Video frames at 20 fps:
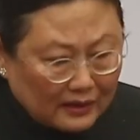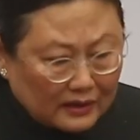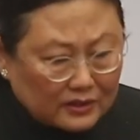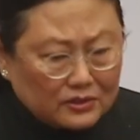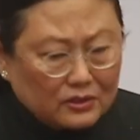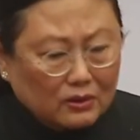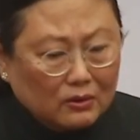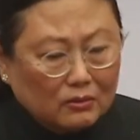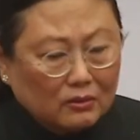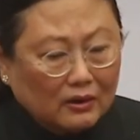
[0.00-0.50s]

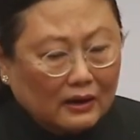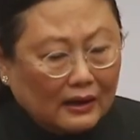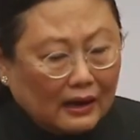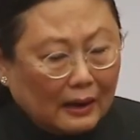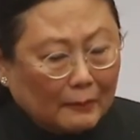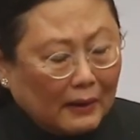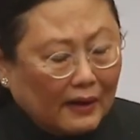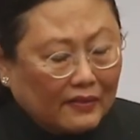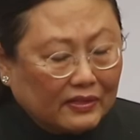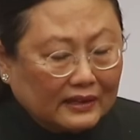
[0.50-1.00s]
So
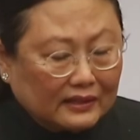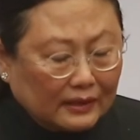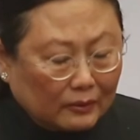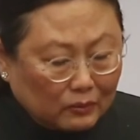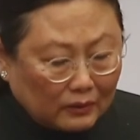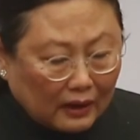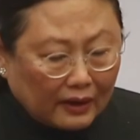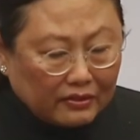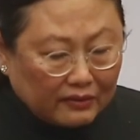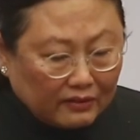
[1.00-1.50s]
I think
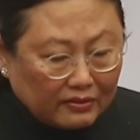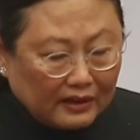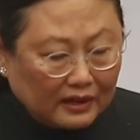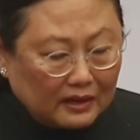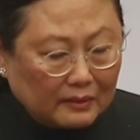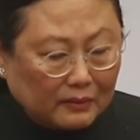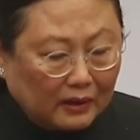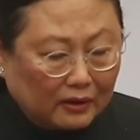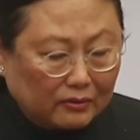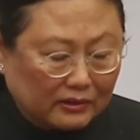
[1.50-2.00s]
the other
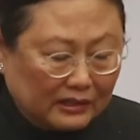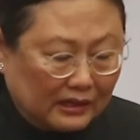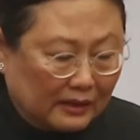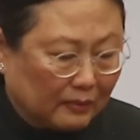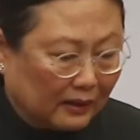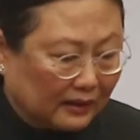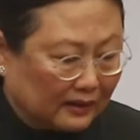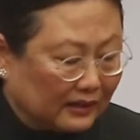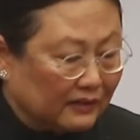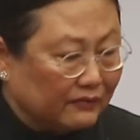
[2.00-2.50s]
thing about really
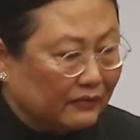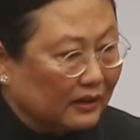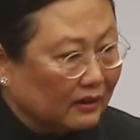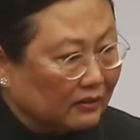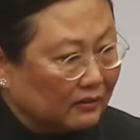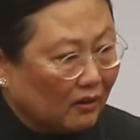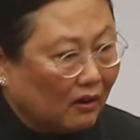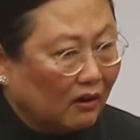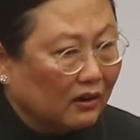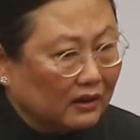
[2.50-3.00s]
about living
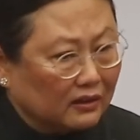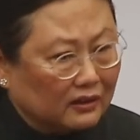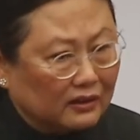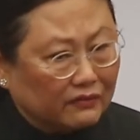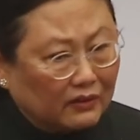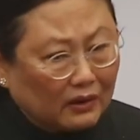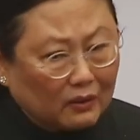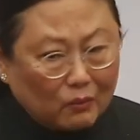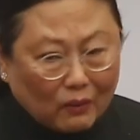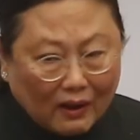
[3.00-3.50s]
long and
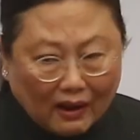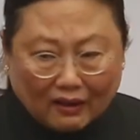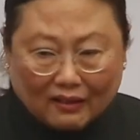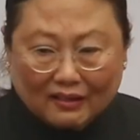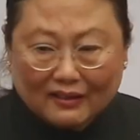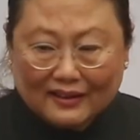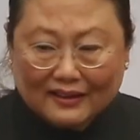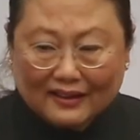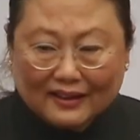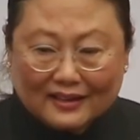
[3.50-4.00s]
living
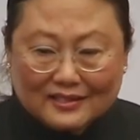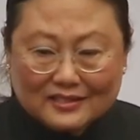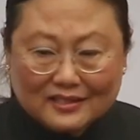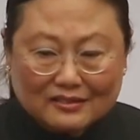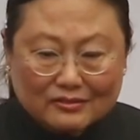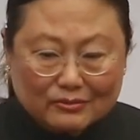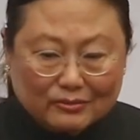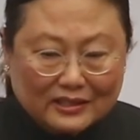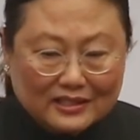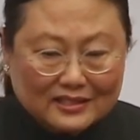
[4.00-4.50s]
well is
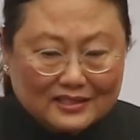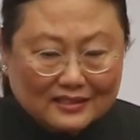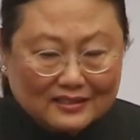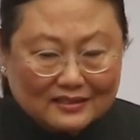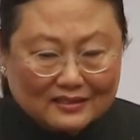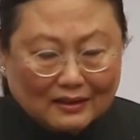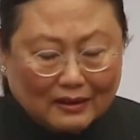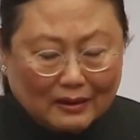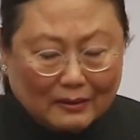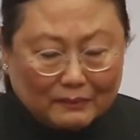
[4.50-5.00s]
this
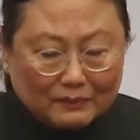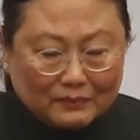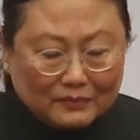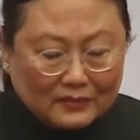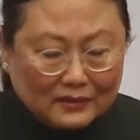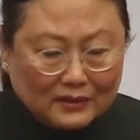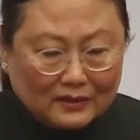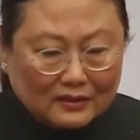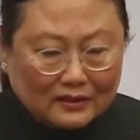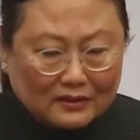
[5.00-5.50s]
recent
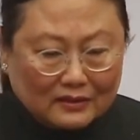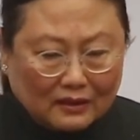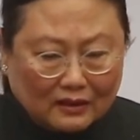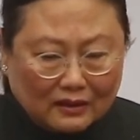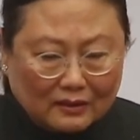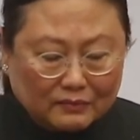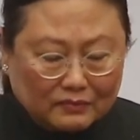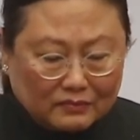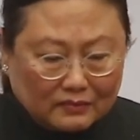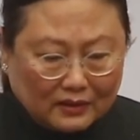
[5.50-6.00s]

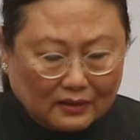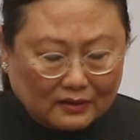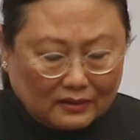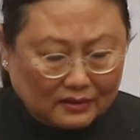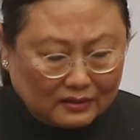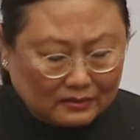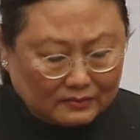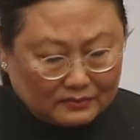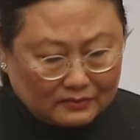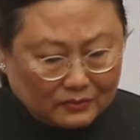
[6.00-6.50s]

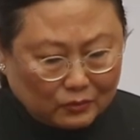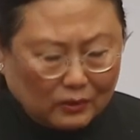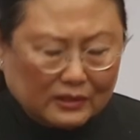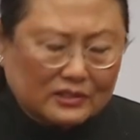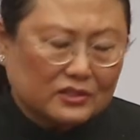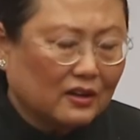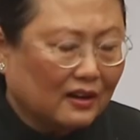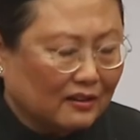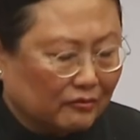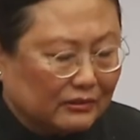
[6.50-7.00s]

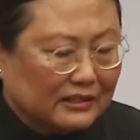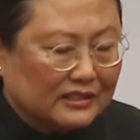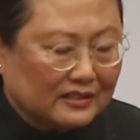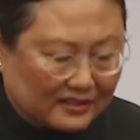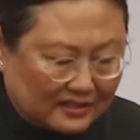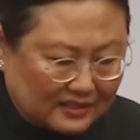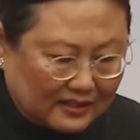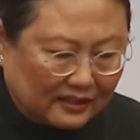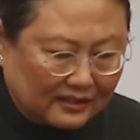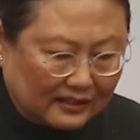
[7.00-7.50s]
it's not a
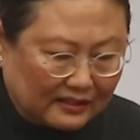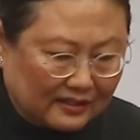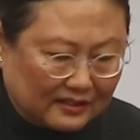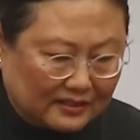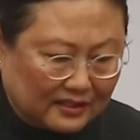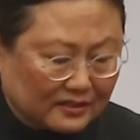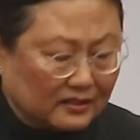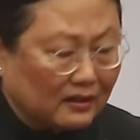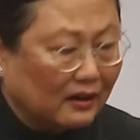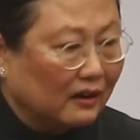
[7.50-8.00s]
recent study.
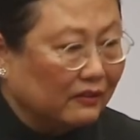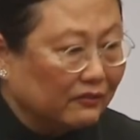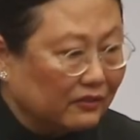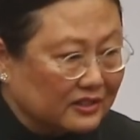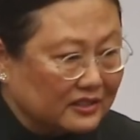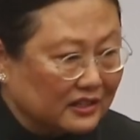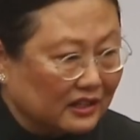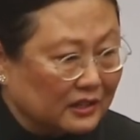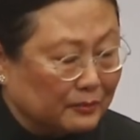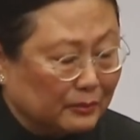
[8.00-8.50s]
This is
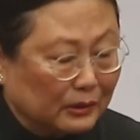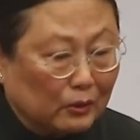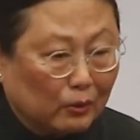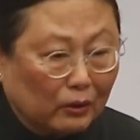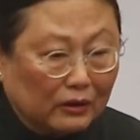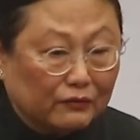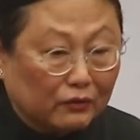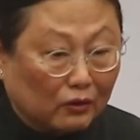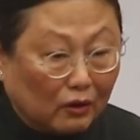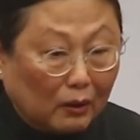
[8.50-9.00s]
Harvard study, been
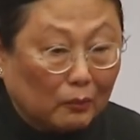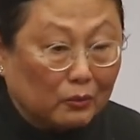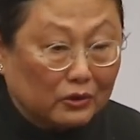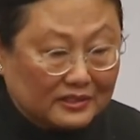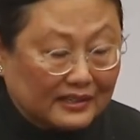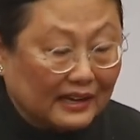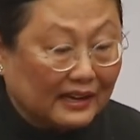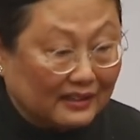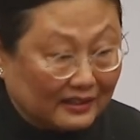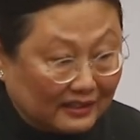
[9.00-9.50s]
going for
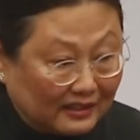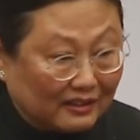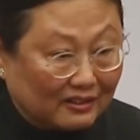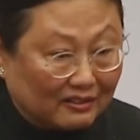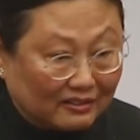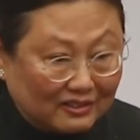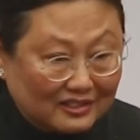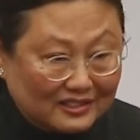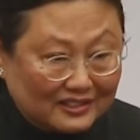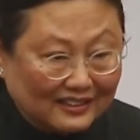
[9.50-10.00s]
almost 80
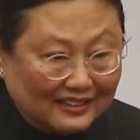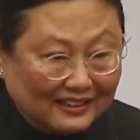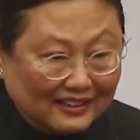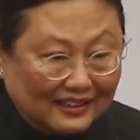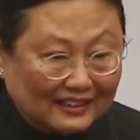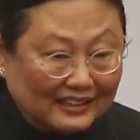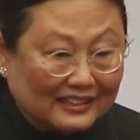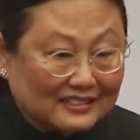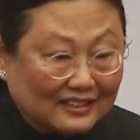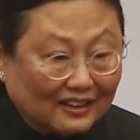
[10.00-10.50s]
years.
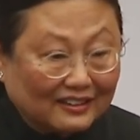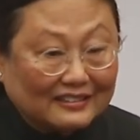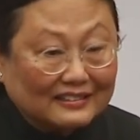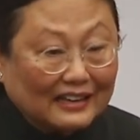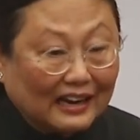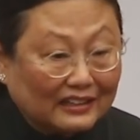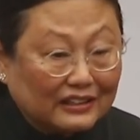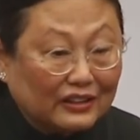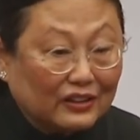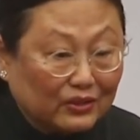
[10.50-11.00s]
They started in
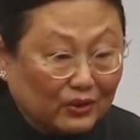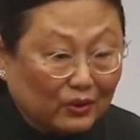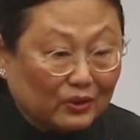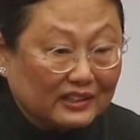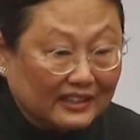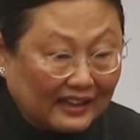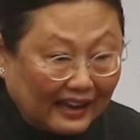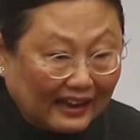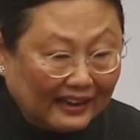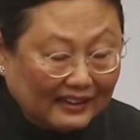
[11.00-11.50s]

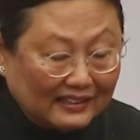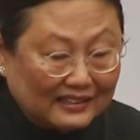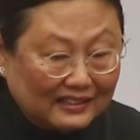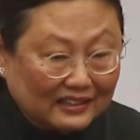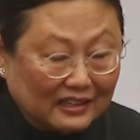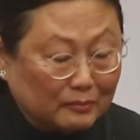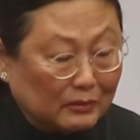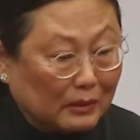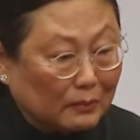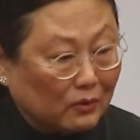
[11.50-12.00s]
1938.
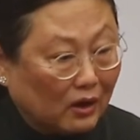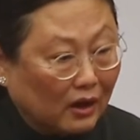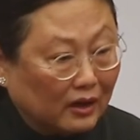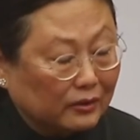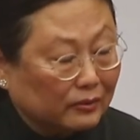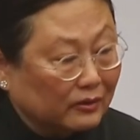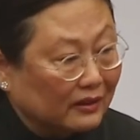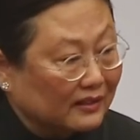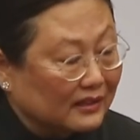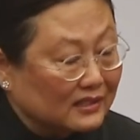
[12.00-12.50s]
They've been
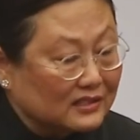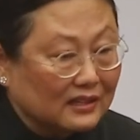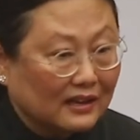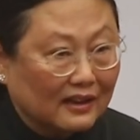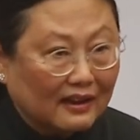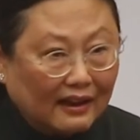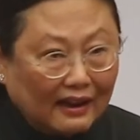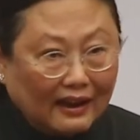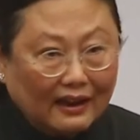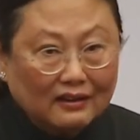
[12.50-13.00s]
monitoring
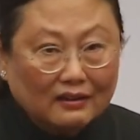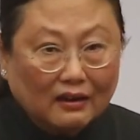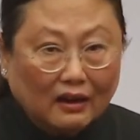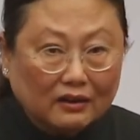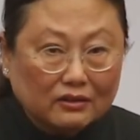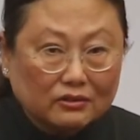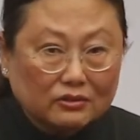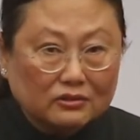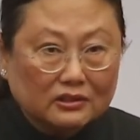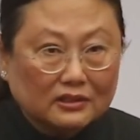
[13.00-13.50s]
this
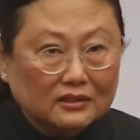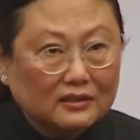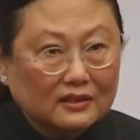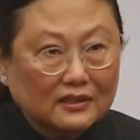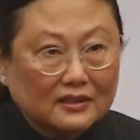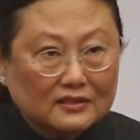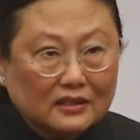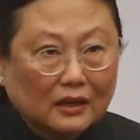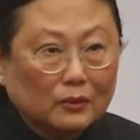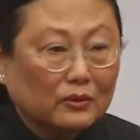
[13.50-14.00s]

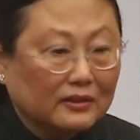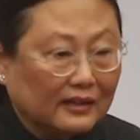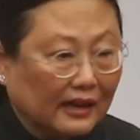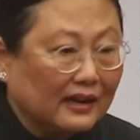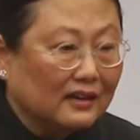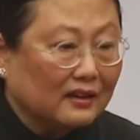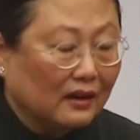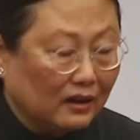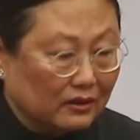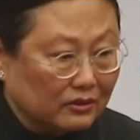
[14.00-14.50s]

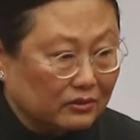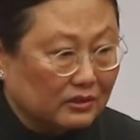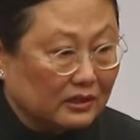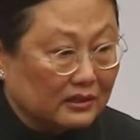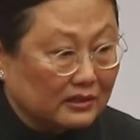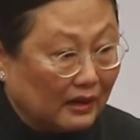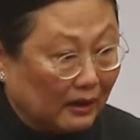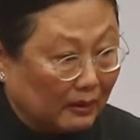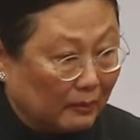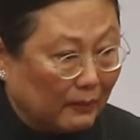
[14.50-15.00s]

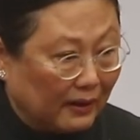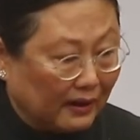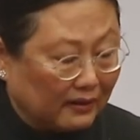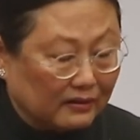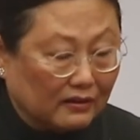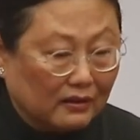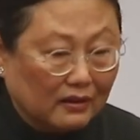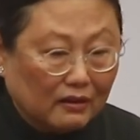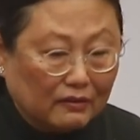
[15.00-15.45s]
800 young men.